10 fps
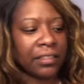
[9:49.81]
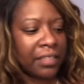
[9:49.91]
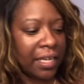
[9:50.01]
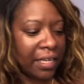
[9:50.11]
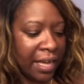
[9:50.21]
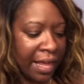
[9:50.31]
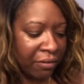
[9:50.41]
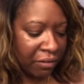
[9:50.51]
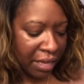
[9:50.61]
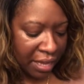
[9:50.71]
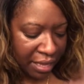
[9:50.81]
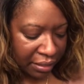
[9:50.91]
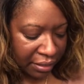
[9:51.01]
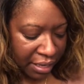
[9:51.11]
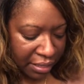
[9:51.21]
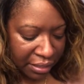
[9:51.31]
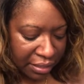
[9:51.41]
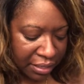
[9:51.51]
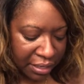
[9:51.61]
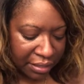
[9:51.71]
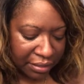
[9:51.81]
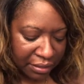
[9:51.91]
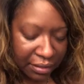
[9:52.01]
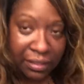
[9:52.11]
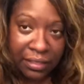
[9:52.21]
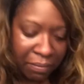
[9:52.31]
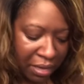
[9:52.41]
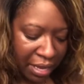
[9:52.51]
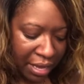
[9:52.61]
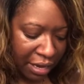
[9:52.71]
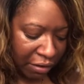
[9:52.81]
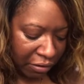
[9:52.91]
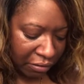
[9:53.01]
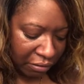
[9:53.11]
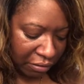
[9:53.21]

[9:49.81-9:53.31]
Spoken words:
take it out and let it get some air.